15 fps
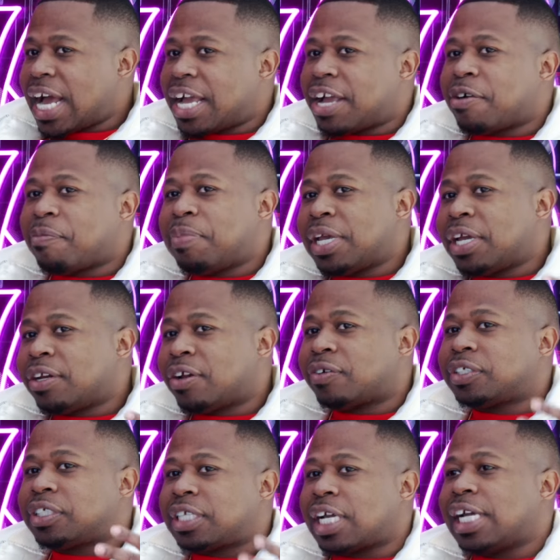out here, being on
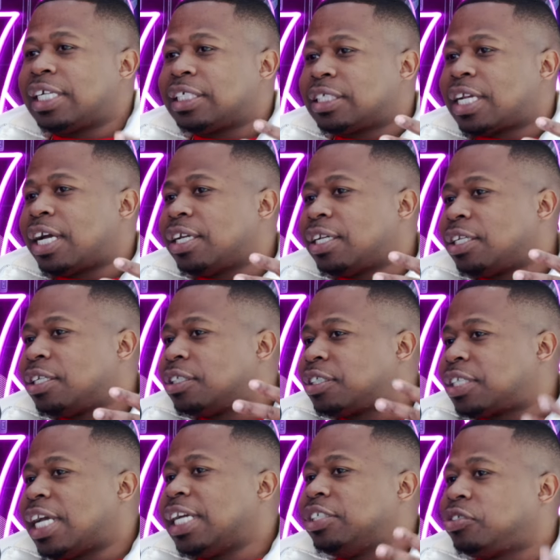the stage, like the
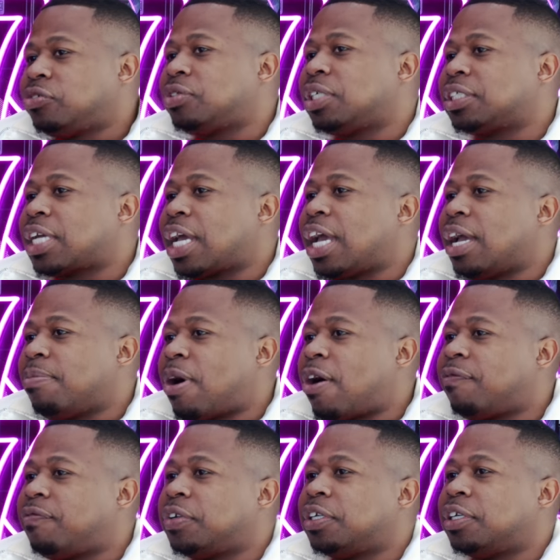stage you just came
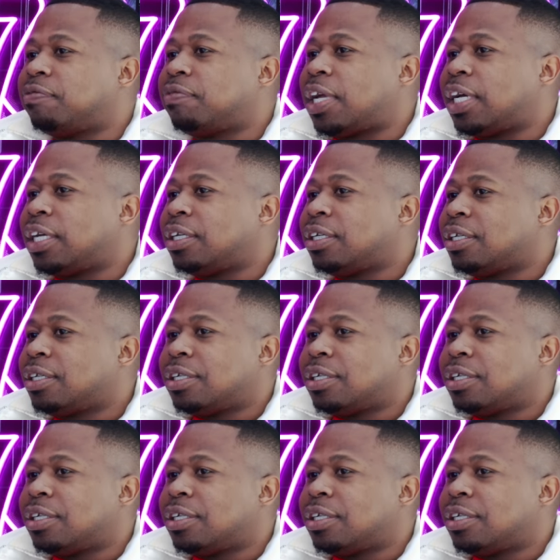off of, like,